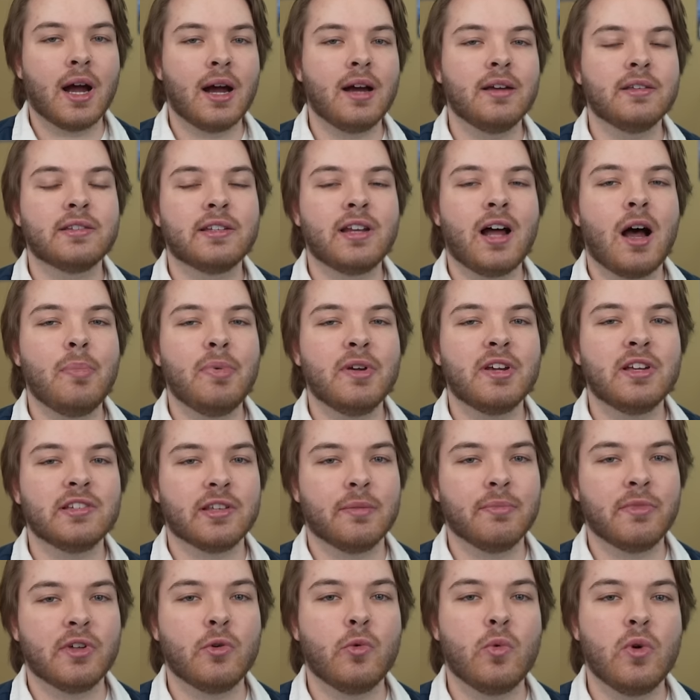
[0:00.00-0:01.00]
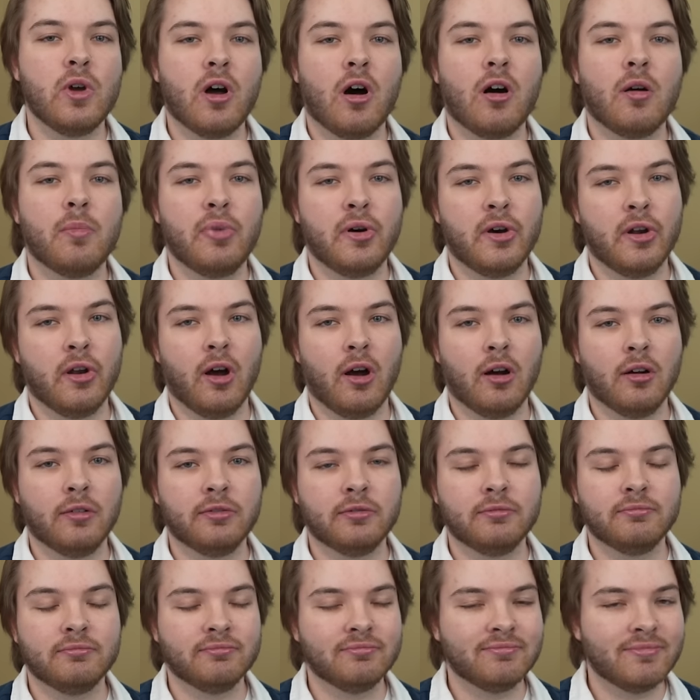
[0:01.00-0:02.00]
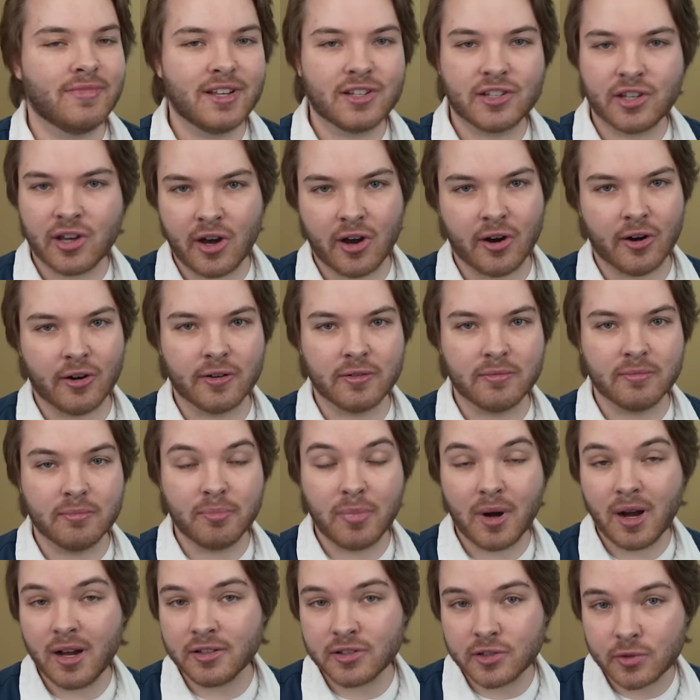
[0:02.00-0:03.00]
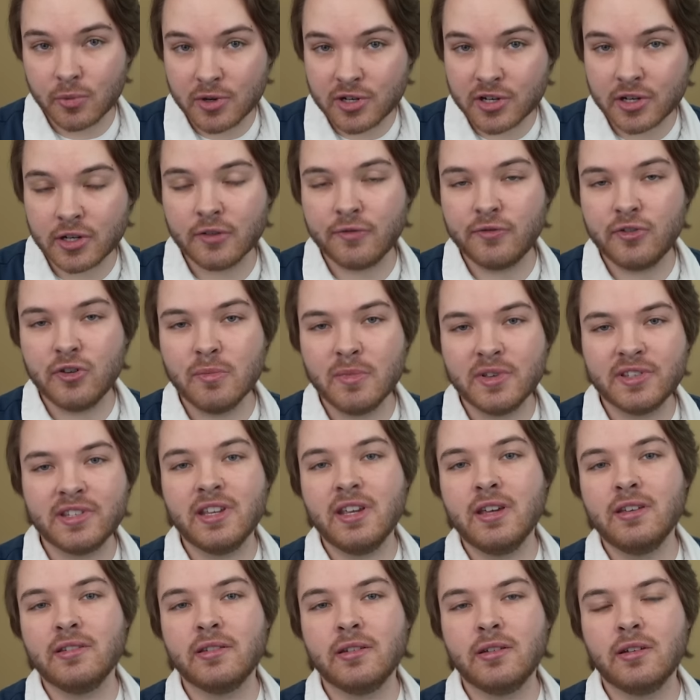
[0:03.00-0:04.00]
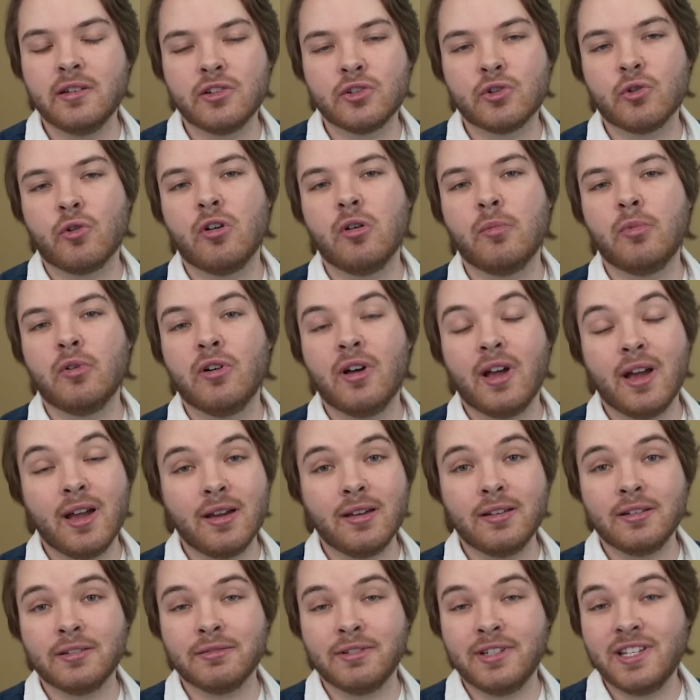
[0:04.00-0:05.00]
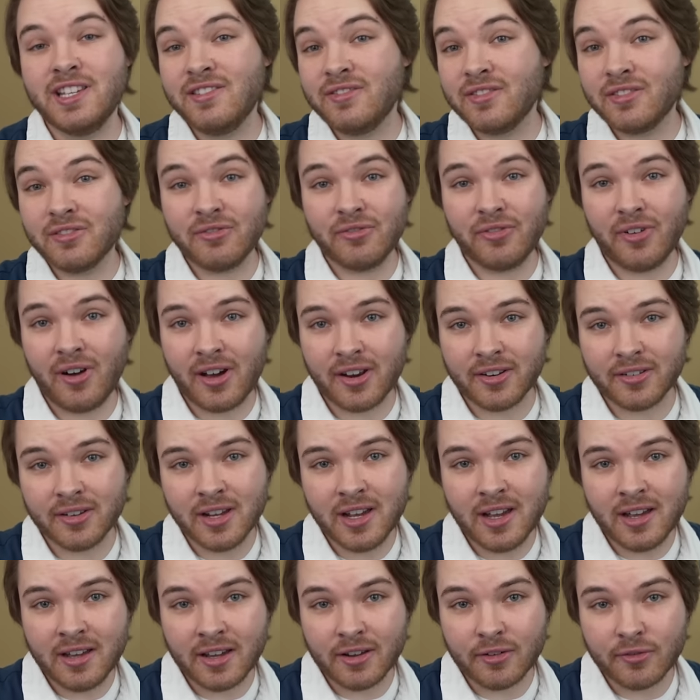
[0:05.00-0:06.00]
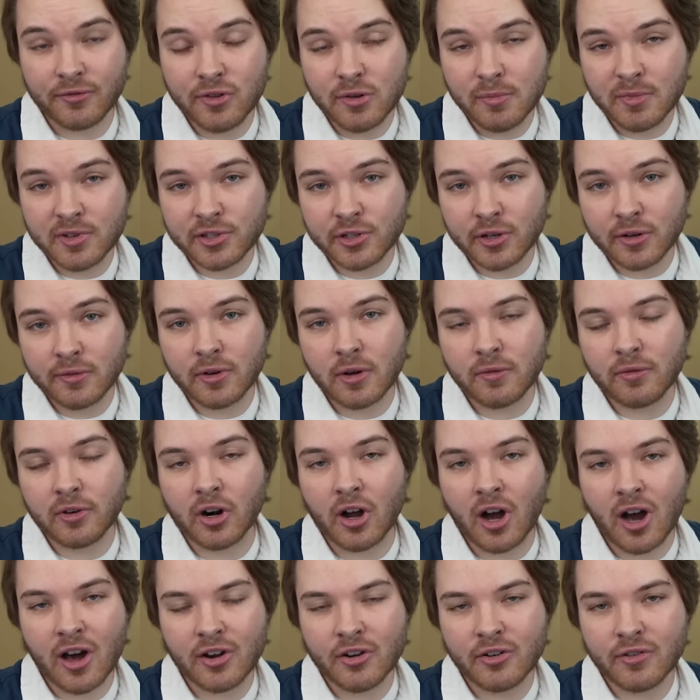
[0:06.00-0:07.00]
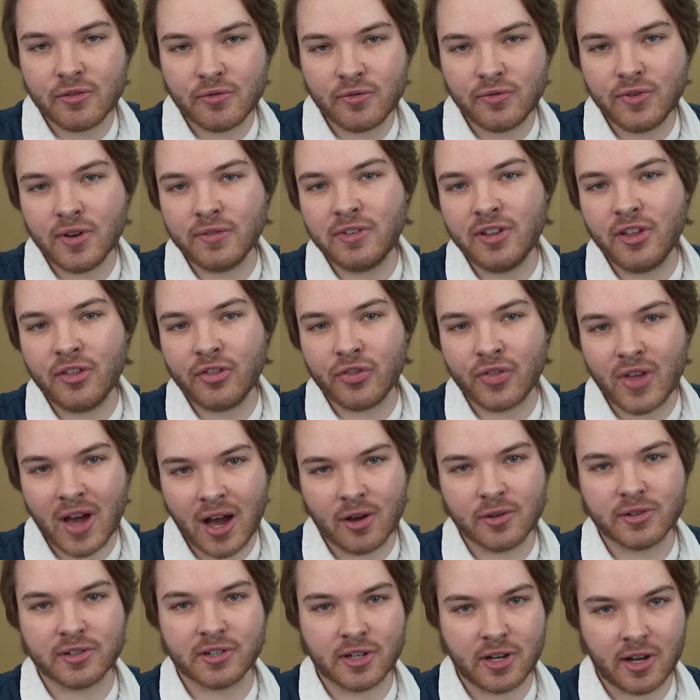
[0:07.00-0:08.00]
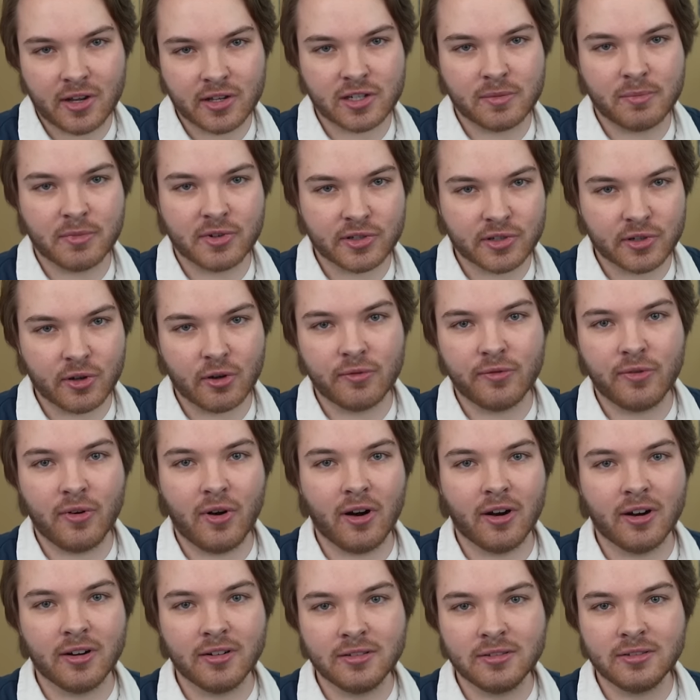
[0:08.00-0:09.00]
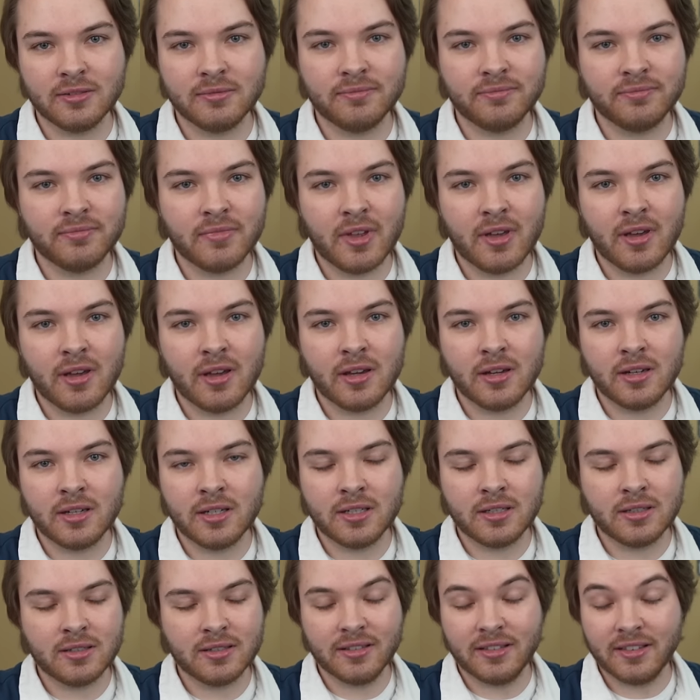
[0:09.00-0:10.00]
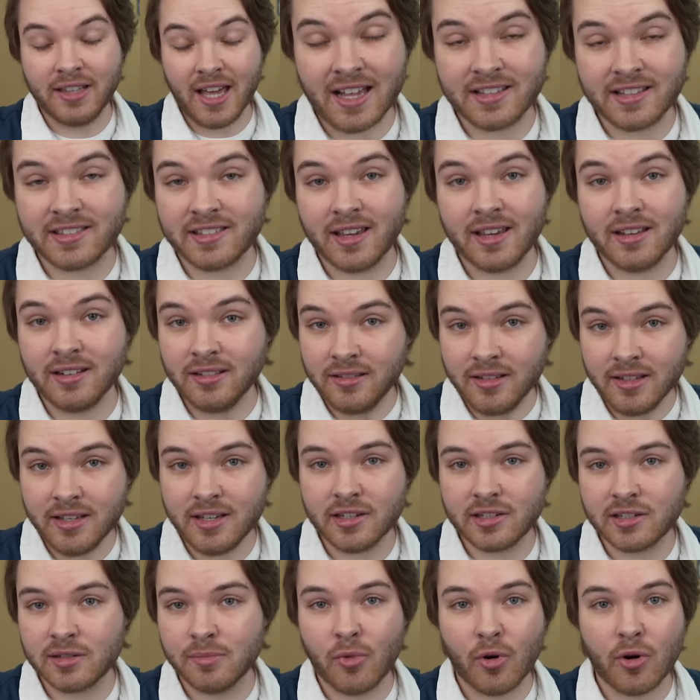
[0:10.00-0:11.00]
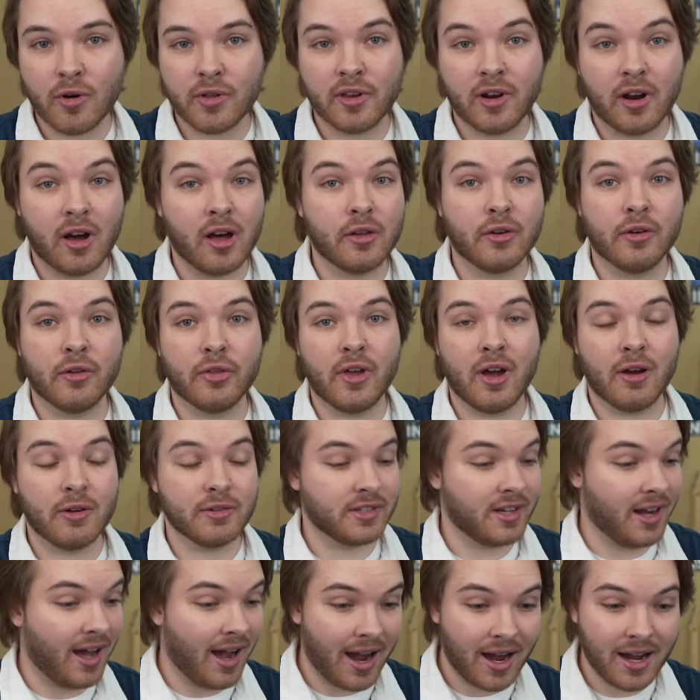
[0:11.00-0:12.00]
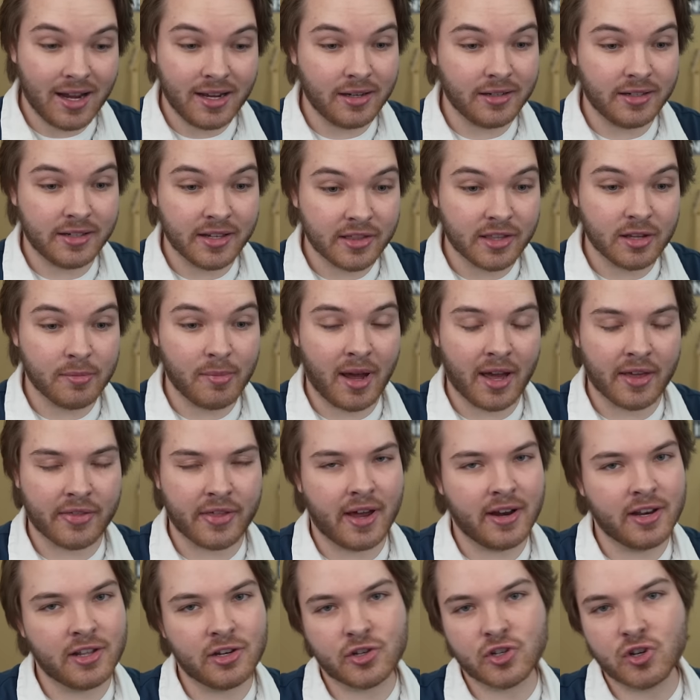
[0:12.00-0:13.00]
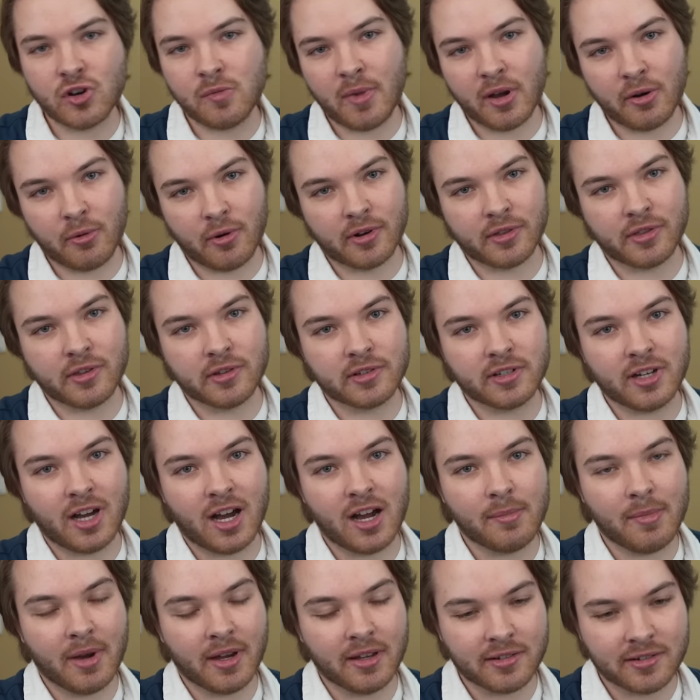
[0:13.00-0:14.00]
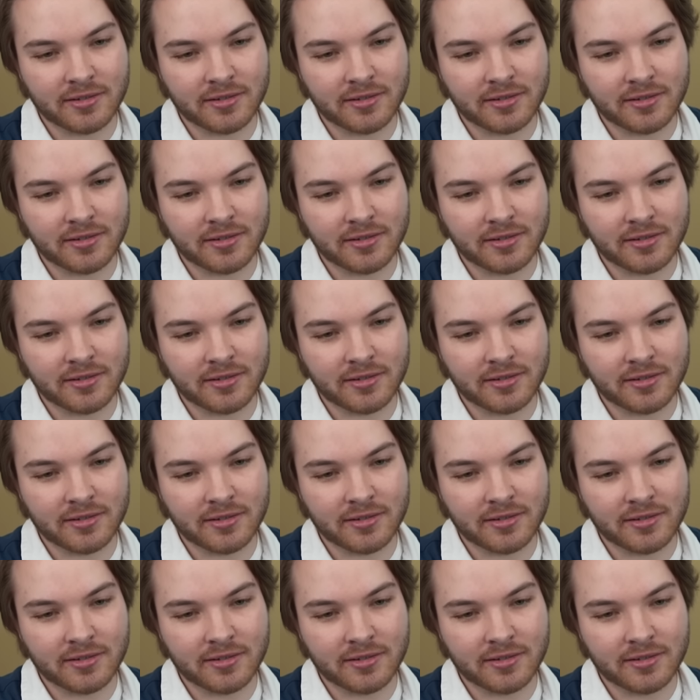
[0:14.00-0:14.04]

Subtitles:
Guys, stopping is something we all put off. It's hard. But switching to Fume is easy, enjoyable, and even fun, and Fume has served over 150,000 customers so far. That's at least more than 100,000. I did the math. I didn't show my work this time.